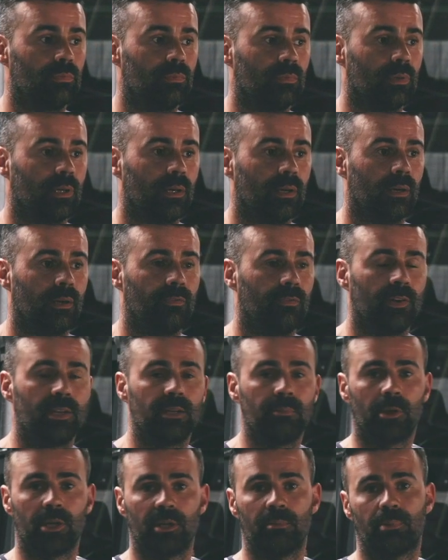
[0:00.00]
if
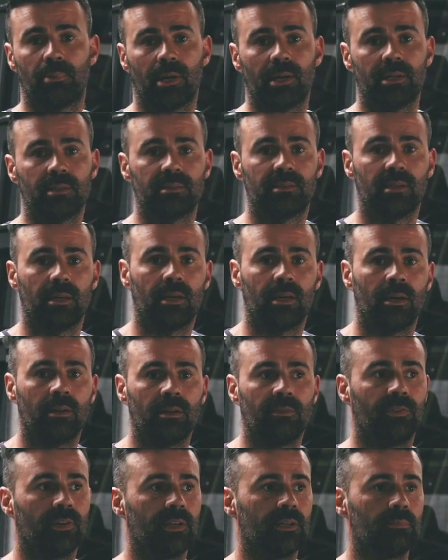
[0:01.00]
anybody breaks down,
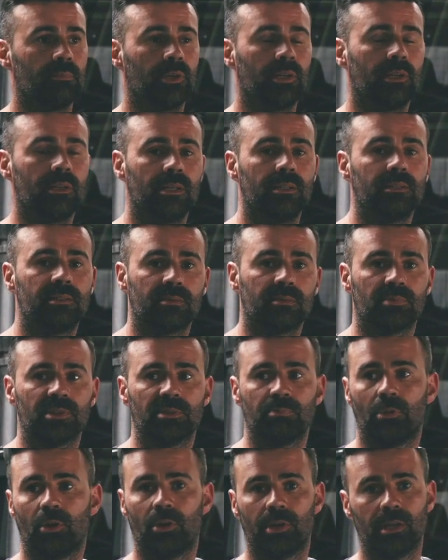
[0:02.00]
if anybody needs some
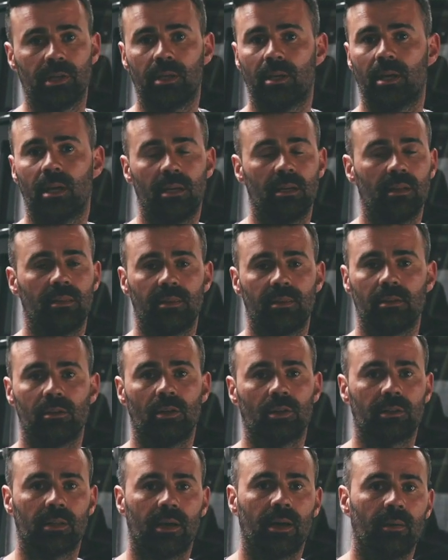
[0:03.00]
spotting, anything
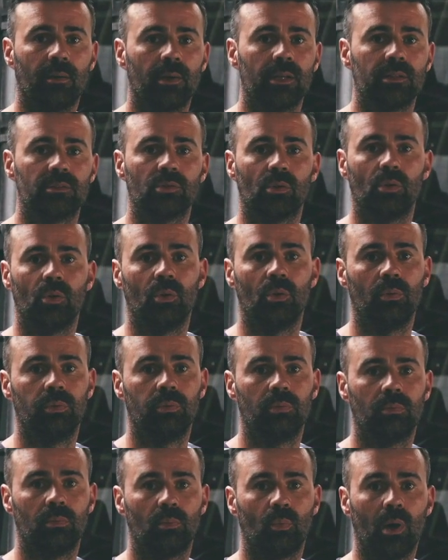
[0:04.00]
like that, it's all
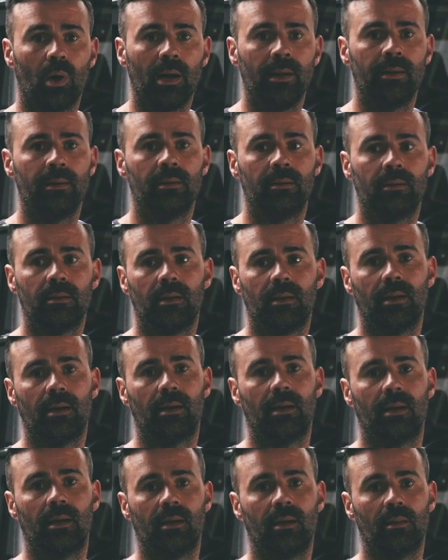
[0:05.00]
one.
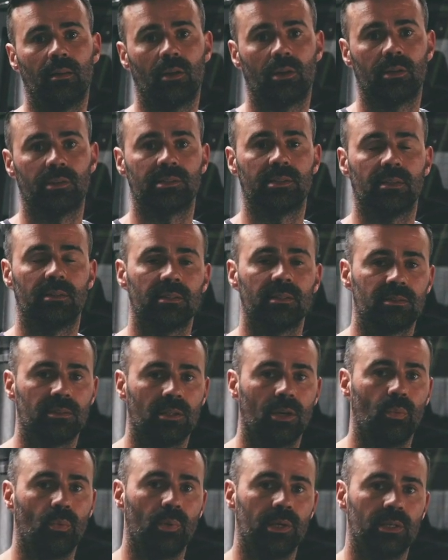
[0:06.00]
Like I said, there's
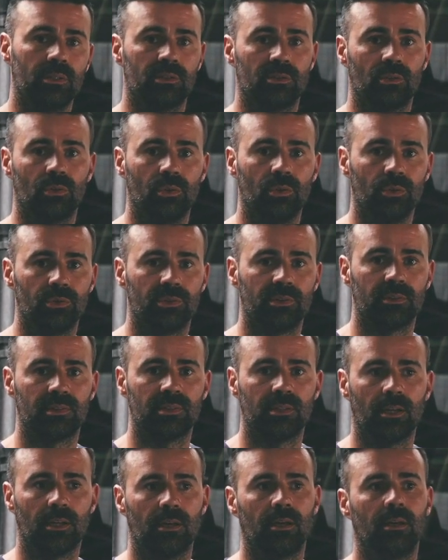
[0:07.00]
no winners or losers
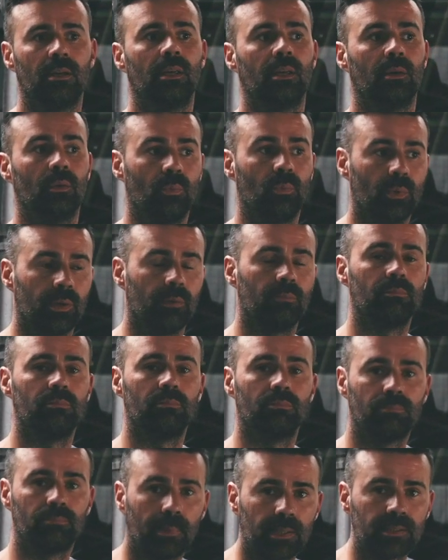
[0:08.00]
here. We're
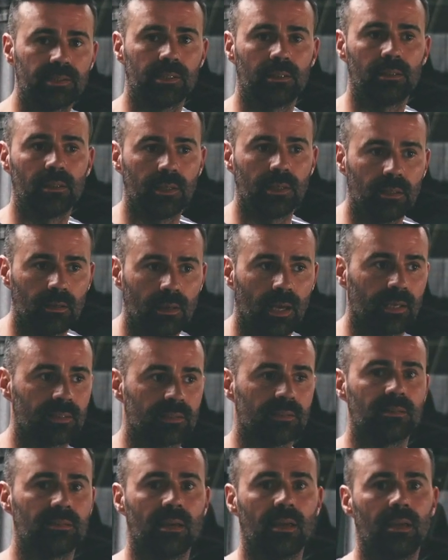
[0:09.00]
basically, as
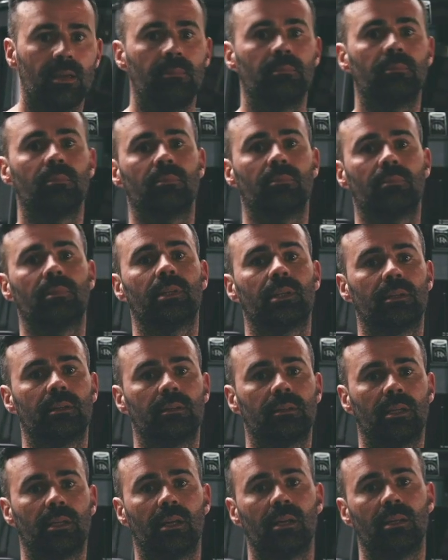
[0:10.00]
a team,
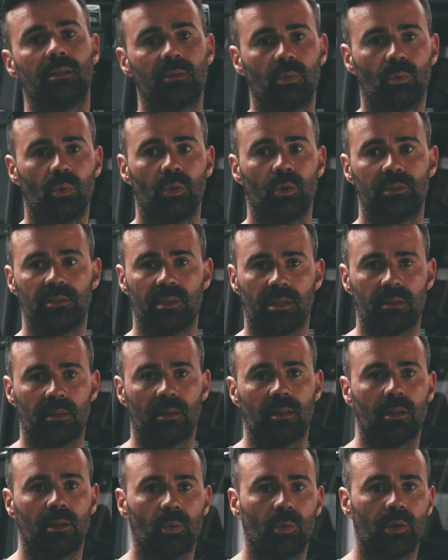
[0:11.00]
getting towards the end of
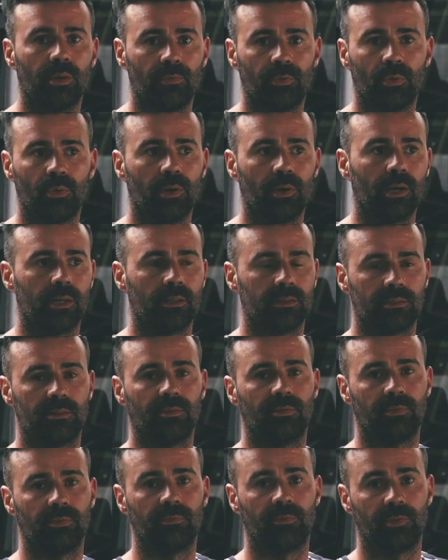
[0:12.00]
the 24 hours to
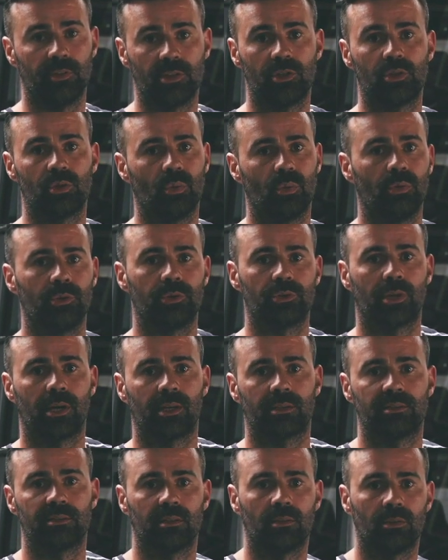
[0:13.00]
finish all the
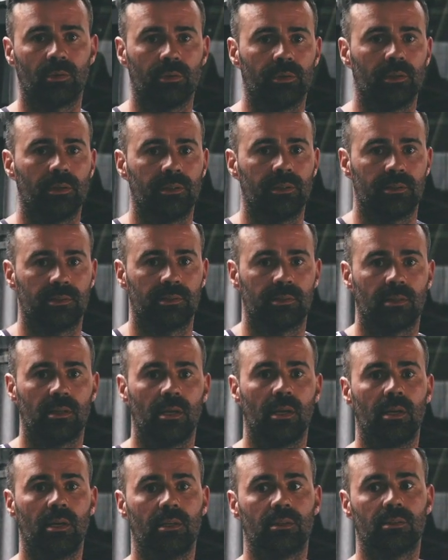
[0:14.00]
tracks that are on the list.
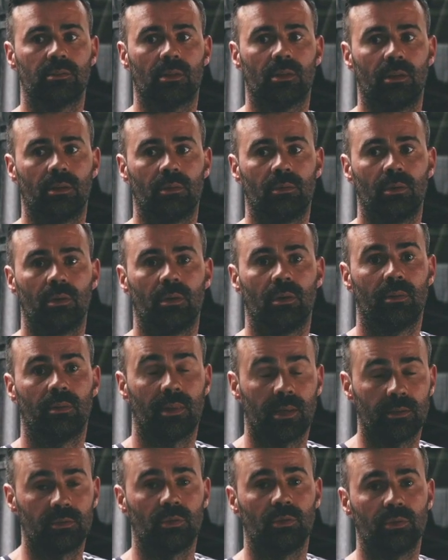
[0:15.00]
So
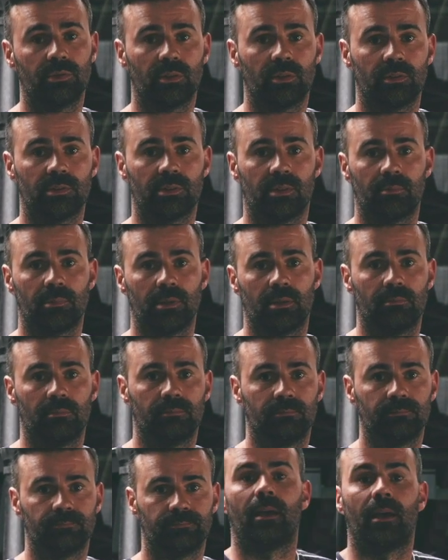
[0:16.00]
that's also something.
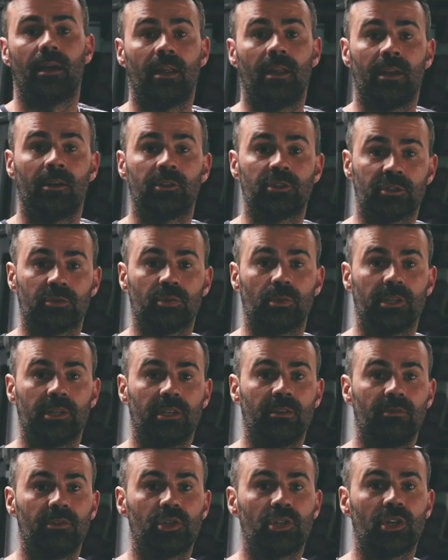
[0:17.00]
And I just want to
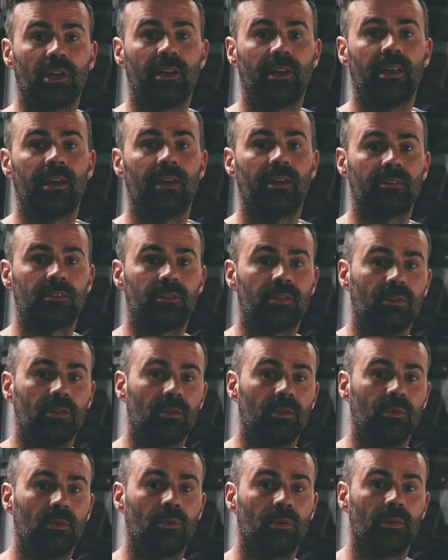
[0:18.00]
give a shout out
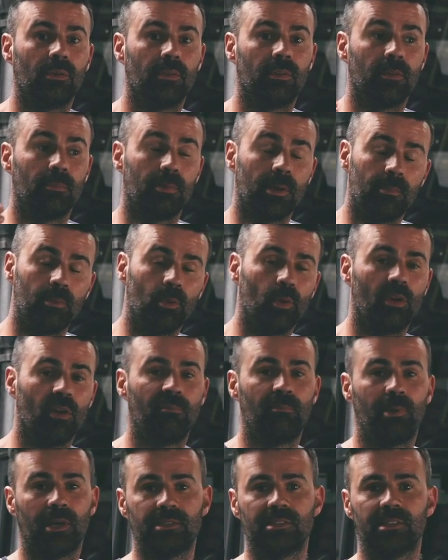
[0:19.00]
to the people who
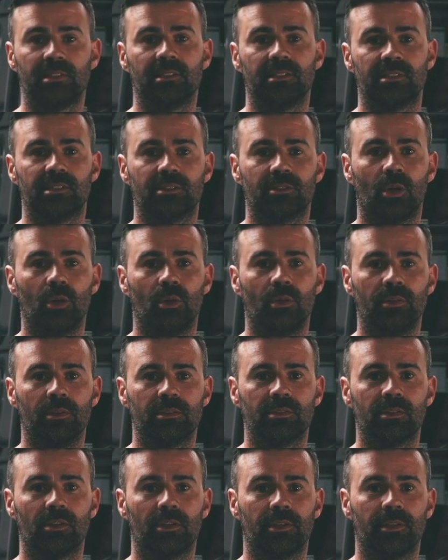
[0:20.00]
I've basically stolen
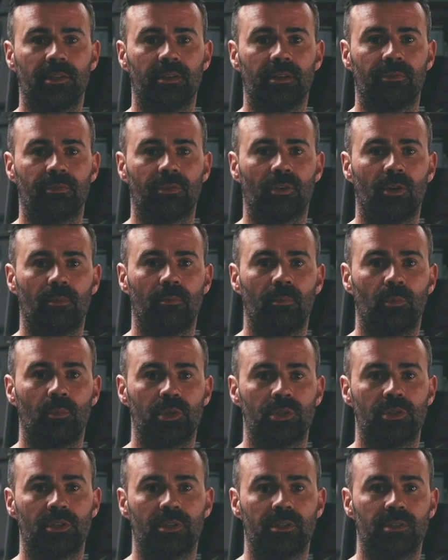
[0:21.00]
this idea from,
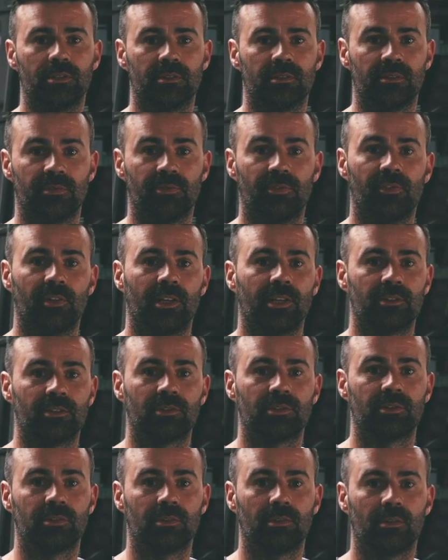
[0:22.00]
which is the
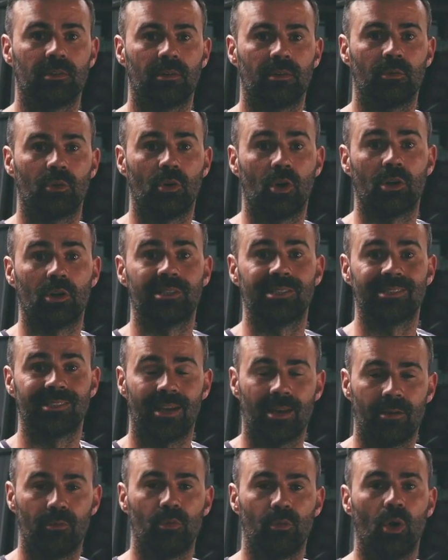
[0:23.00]
Flex Rocks
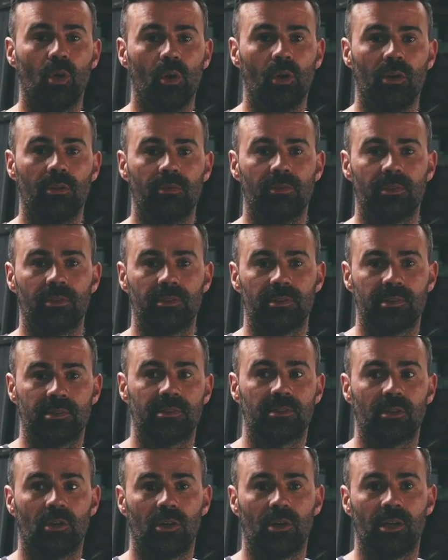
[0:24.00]
and
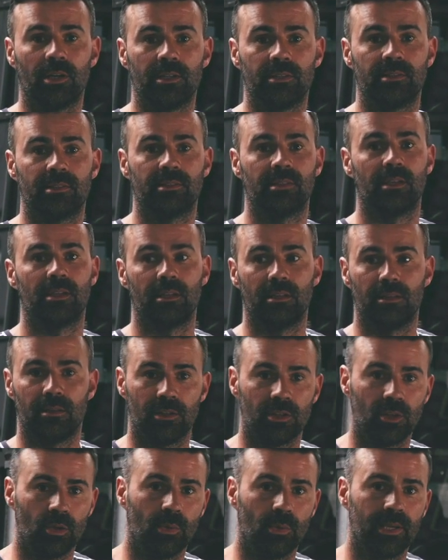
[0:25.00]
Rollovers guys in the
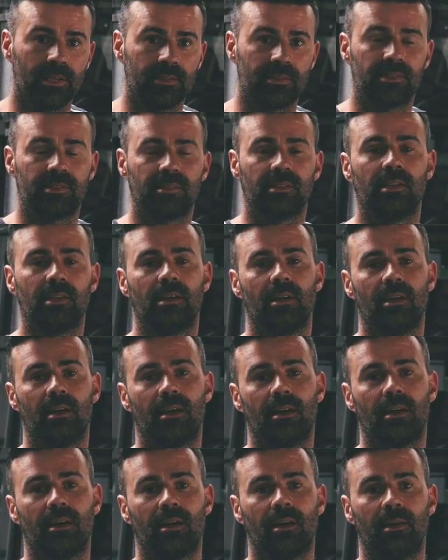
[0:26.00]
US.
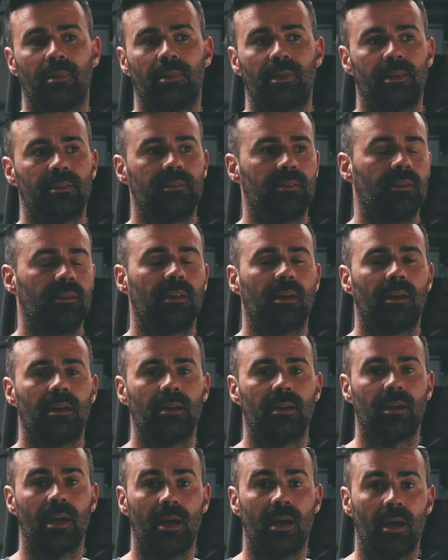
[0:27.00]
They did
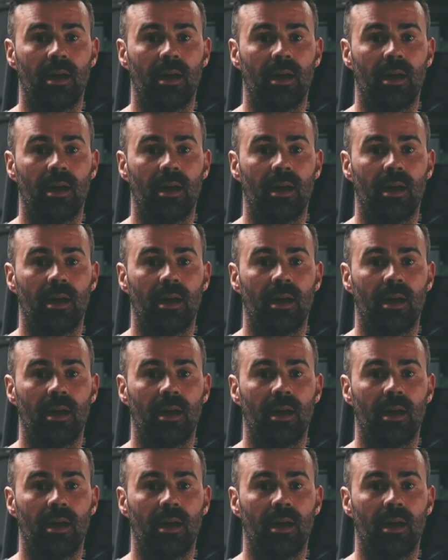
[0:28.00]
a